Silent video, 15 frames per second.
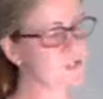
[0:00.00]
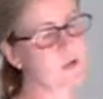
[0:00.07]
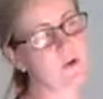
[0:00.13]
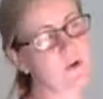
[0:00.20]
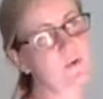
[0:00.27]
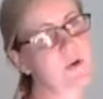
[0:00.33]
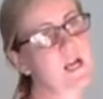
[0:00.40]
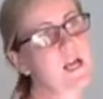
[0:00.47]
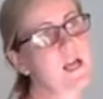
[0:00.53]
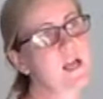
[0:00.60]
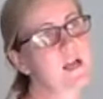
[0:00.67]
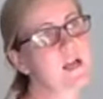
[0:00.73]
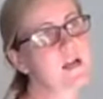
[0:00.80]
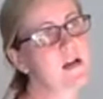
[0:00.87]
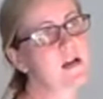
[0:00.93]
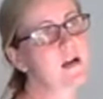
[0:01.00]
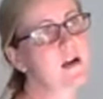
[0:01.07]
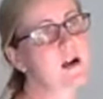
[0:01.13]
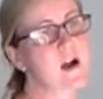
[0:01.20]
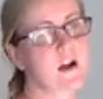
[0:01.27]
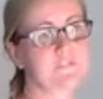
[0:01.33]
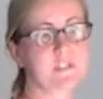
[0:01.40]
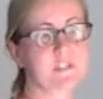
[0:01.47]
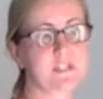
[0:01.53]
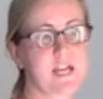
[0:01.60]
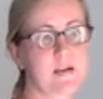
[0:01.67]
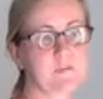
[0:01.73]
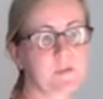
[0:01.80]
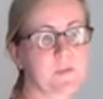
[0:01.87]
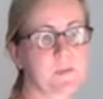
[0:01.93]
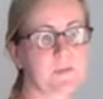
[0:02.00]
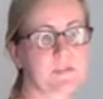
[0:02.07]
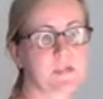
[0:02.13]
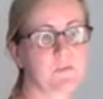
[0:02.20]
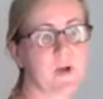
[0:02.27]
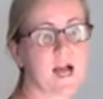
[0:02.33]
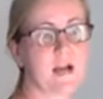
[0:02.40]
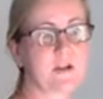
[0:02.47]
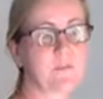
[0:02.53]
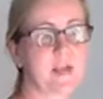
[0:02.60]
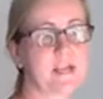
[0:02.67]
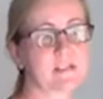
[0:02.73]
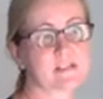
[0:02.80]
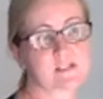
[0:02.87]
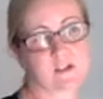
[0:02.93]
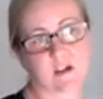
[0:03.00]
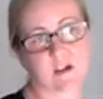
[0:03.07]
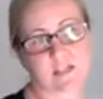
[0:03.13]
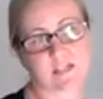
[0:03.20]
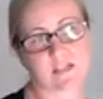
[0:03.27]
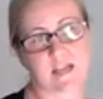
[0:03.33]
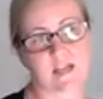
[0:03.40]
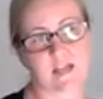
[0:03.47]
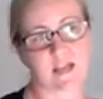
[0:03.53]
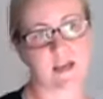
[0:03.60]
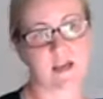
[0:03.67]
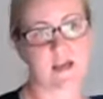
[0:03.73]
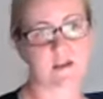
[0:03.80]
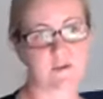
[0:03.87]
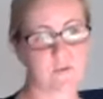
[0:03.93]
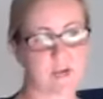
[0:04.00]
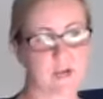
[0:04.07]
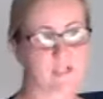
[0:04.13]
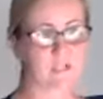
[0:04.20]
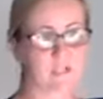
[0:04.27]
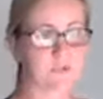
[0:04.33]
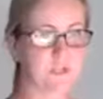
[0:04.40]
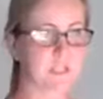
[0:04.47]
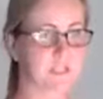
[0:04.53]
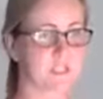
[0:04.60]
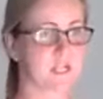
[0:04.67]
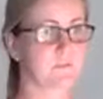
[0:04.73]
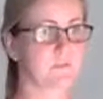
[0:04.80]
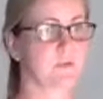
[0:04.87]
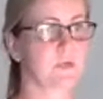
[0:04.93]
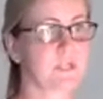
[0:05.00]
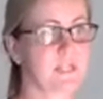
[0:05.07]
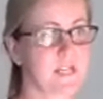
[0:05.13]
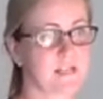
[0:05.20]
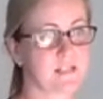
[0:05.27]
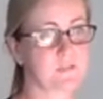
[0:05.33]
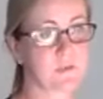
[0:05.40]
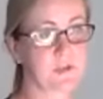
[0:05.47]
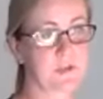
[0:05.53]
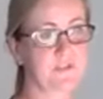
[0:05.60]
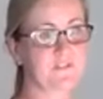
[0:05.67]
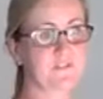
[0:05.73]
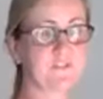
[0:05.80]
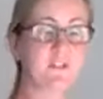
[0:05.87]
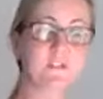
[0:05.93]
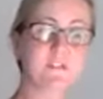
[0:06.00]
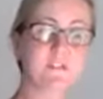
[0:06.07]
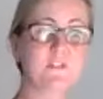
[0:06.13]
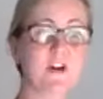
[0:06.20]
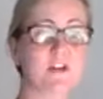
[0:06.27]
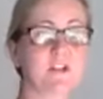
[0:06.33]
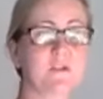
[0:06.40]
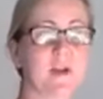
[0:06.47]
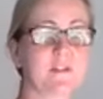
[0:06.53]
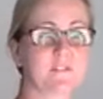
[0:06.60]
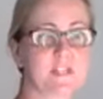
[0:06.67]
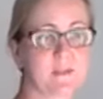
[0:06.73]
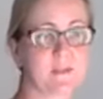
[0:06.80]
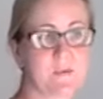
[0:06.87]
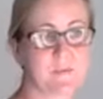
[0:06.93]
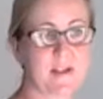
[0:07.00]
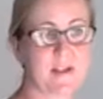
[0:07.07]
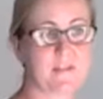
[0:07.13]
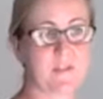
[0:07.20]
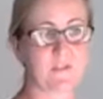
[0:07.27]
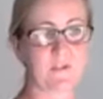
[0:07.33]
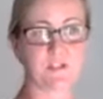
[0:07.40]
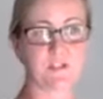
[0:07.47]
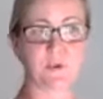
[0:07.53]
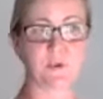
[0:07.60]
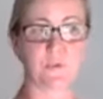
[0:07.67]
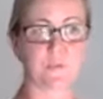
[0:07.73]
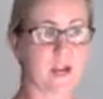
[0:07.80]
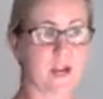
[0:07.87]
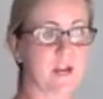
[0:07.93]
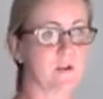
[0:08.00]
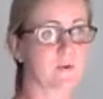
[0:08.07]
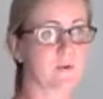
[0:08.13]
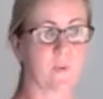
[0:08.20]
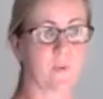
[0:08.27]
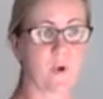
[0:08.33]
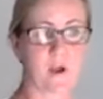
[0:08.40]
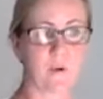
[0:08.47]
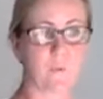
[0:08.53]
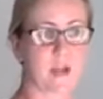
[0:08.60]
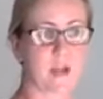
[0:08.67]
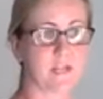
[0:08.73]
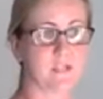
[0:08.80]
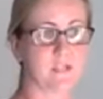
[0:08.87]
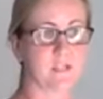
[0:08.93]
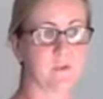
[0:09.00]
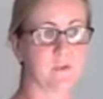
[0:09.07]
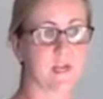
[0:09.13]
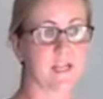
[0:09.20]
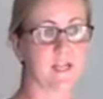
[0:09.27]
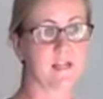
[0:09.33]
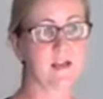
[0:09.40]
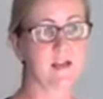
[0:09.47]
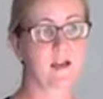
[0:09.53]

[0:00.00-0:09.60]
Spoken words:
So oftentimes people say, well, how do I get started? Like, how do I do contemporary dance? Well, first of all, you have to keep in mind that there is no right or wrong way to do it.